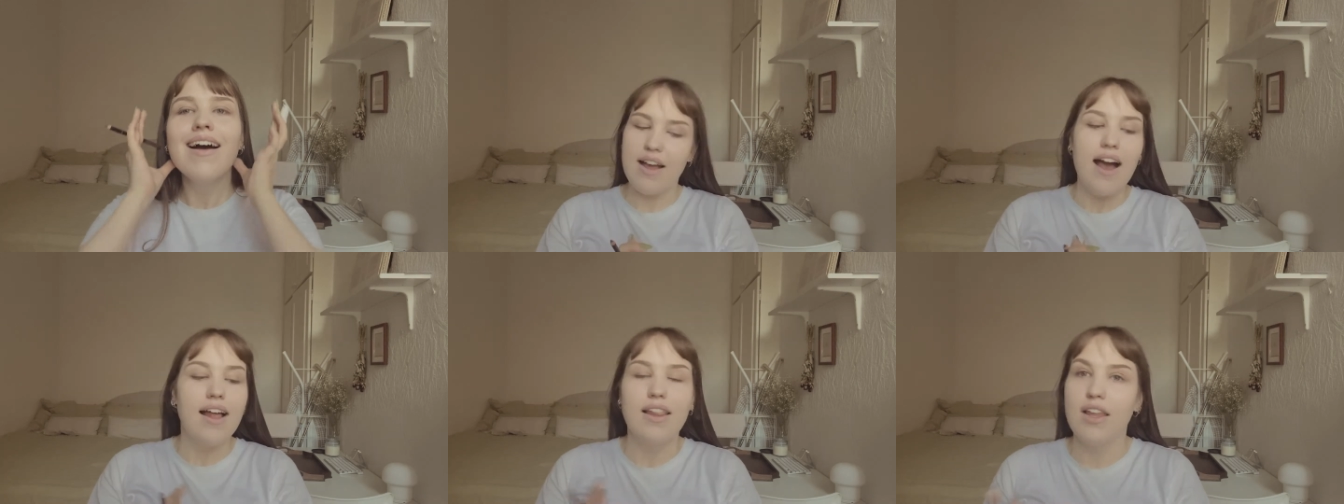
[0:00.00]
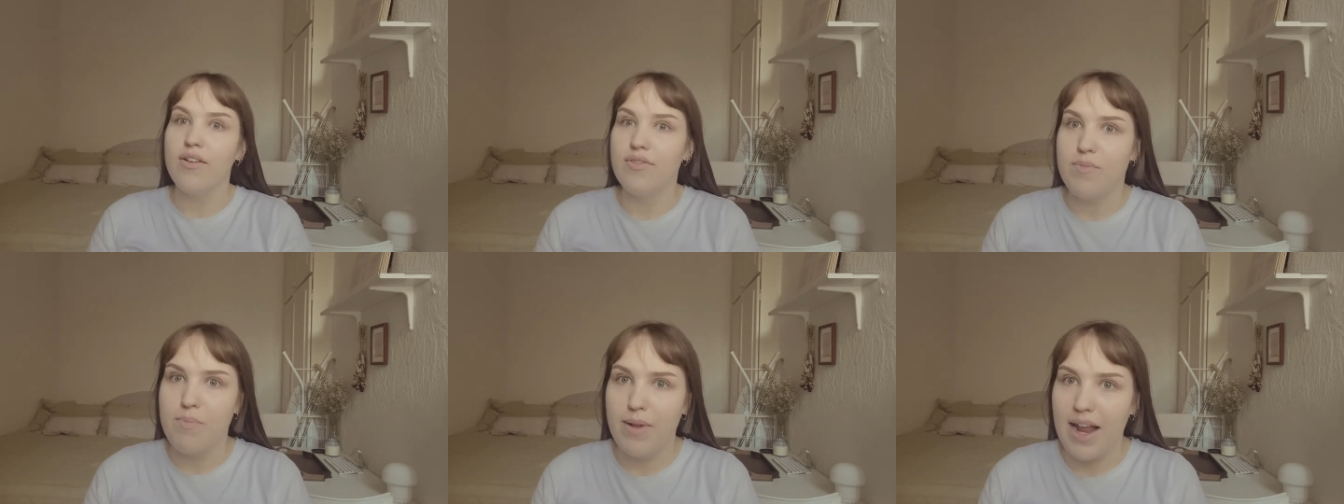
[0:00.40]
I
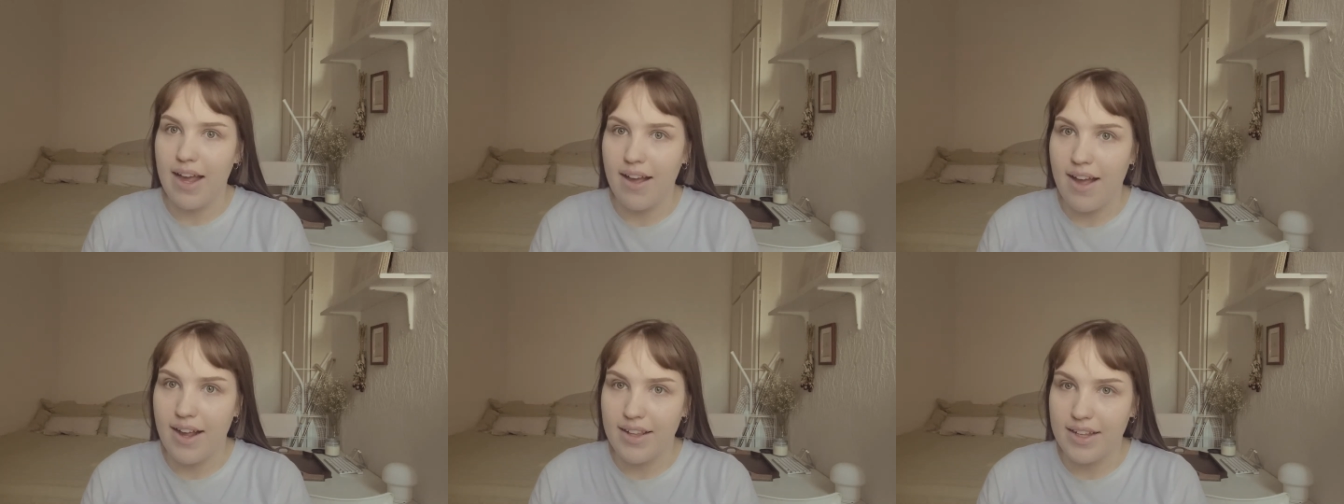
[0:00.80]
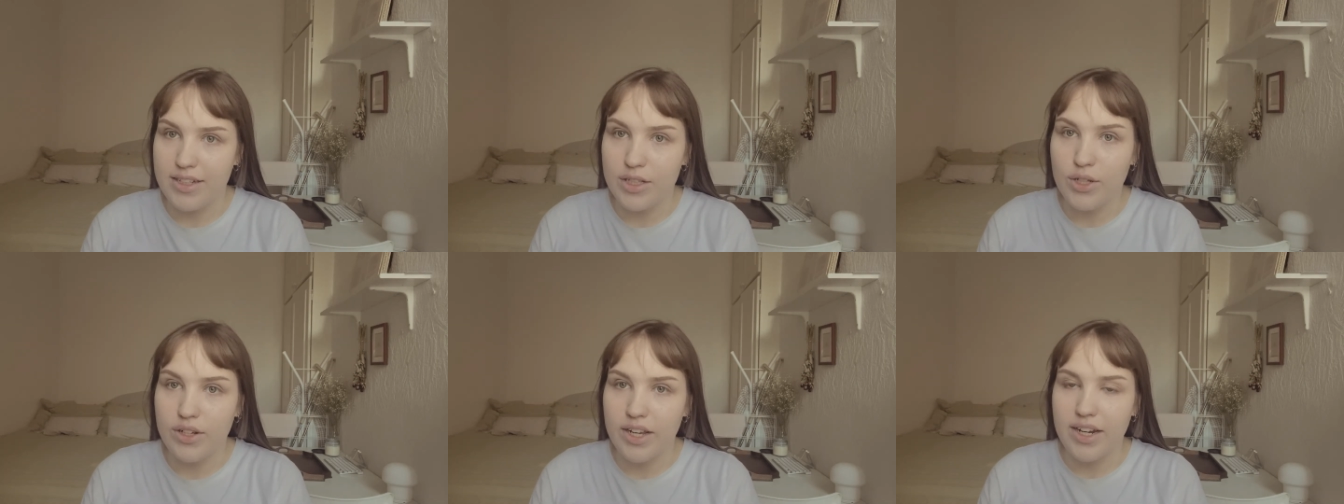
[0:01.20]
love the black eyeliner
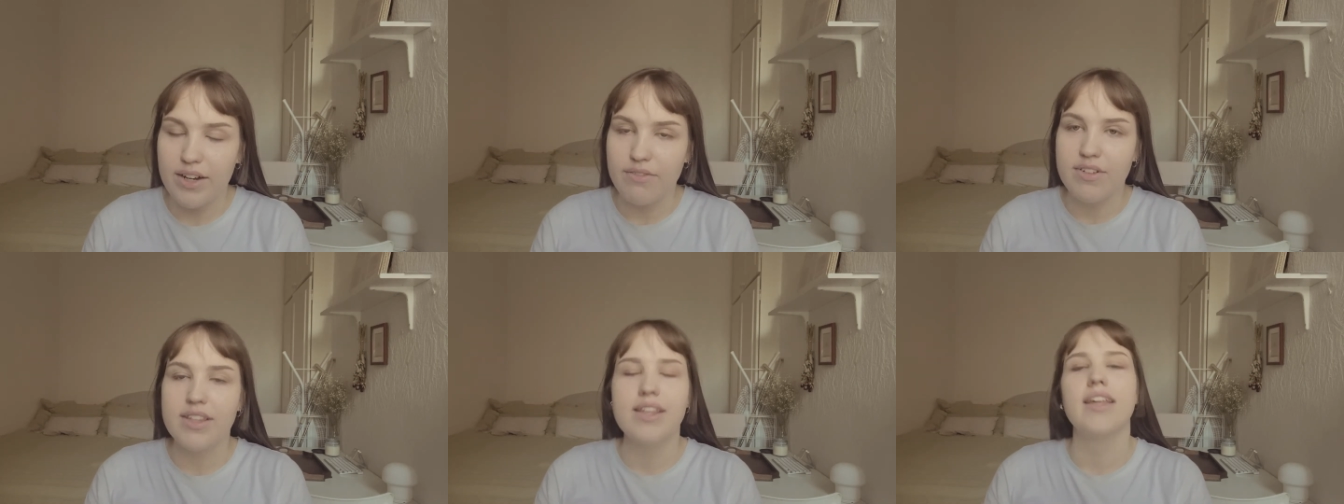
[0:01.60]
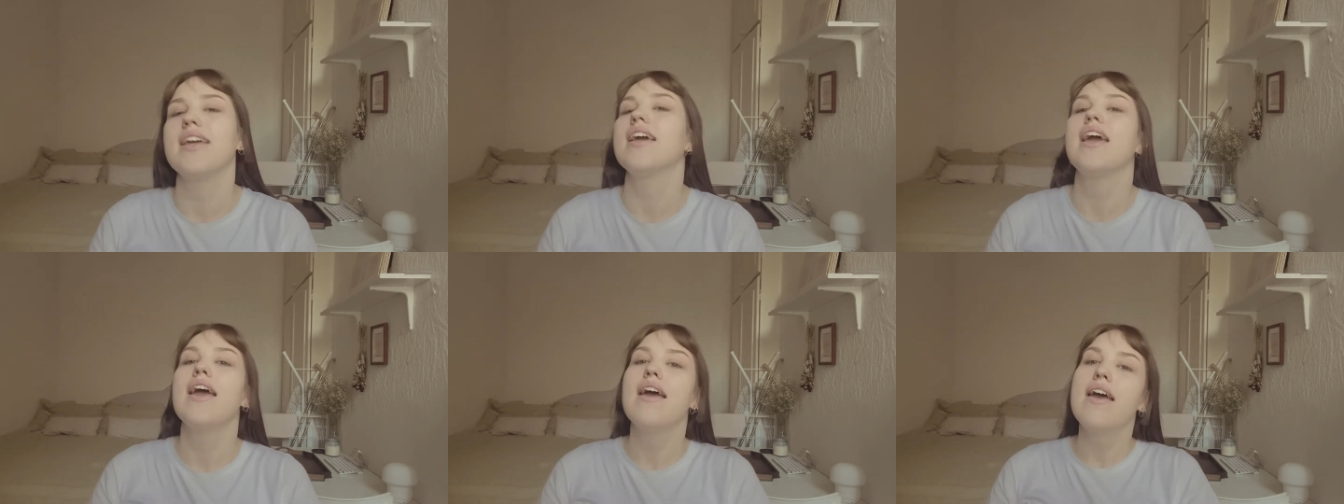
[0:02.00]
look and everything,
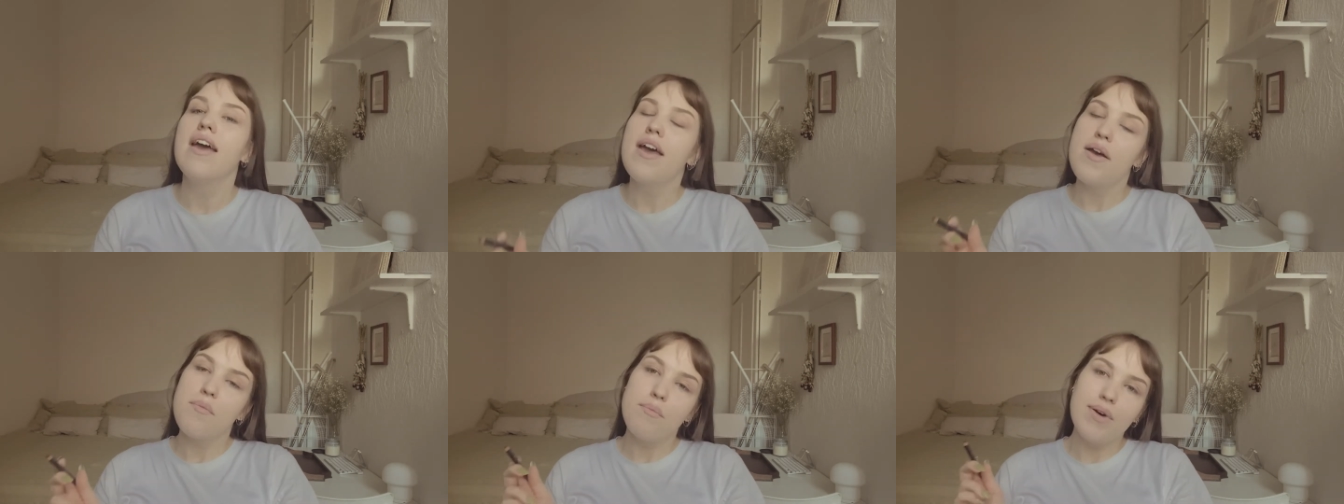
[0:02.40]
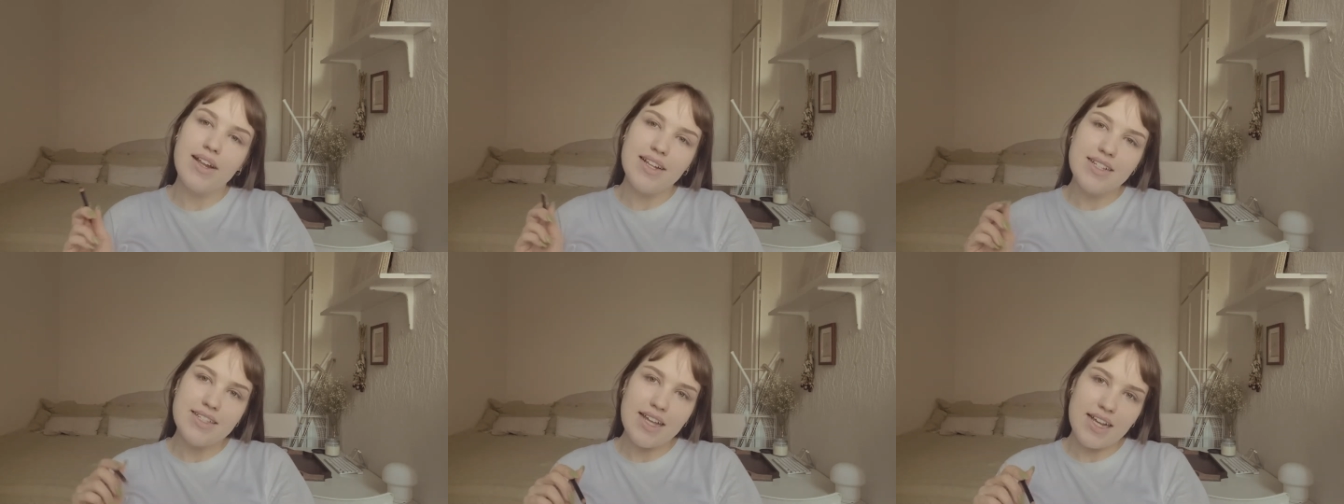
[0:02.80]
but
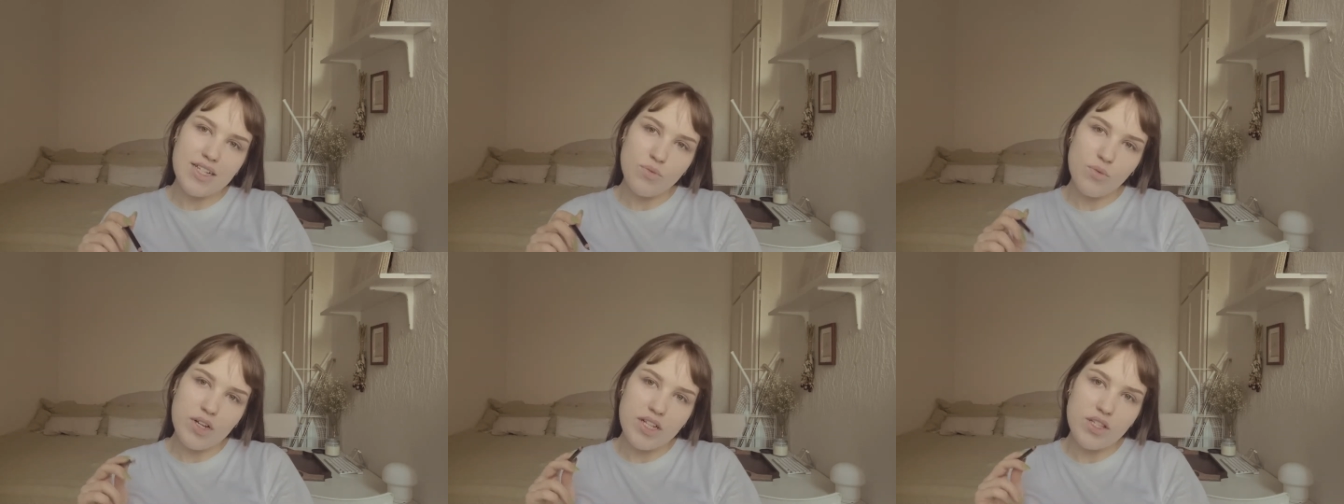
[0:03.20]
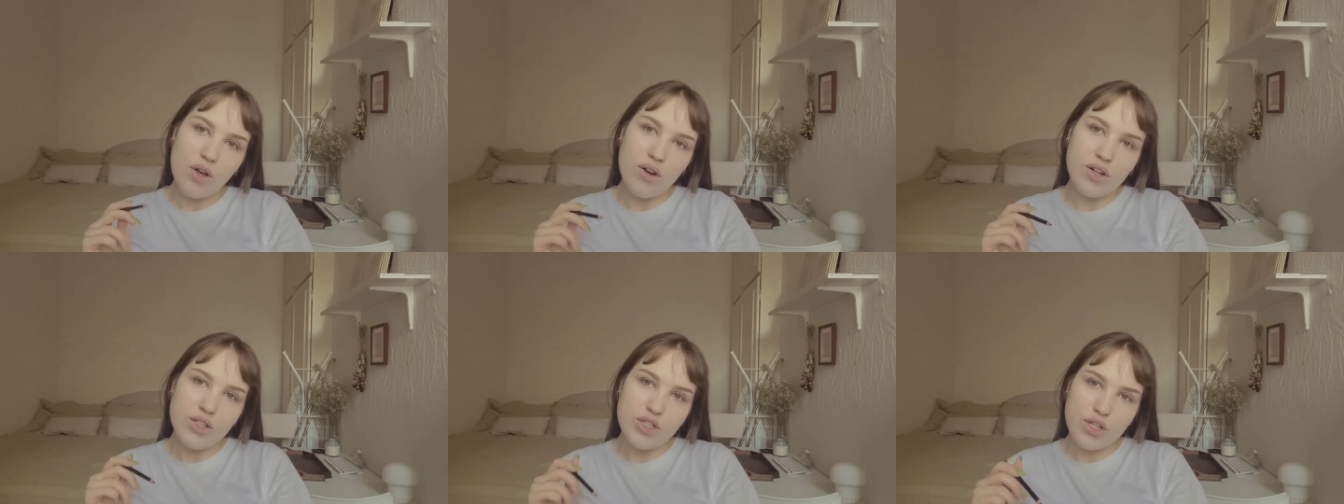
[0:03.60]
it's nice when it's
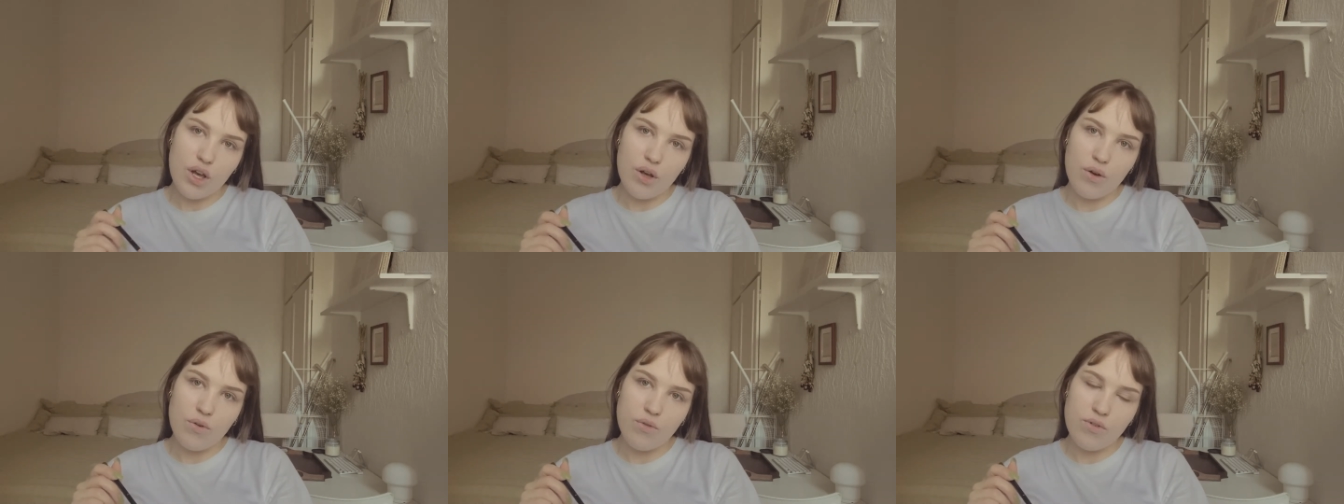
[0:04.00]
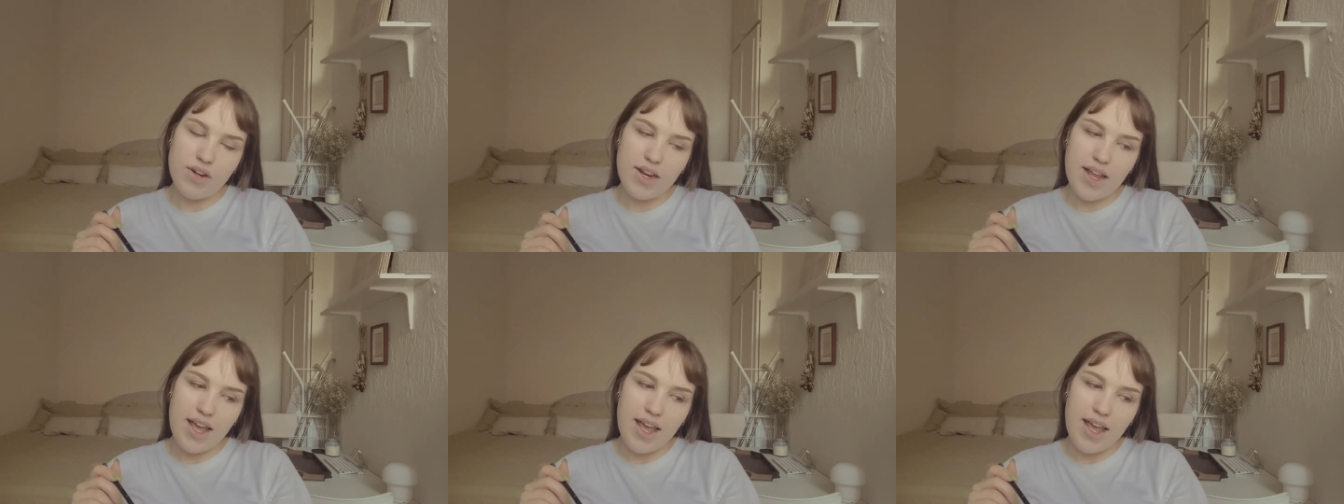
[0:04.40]
on its own.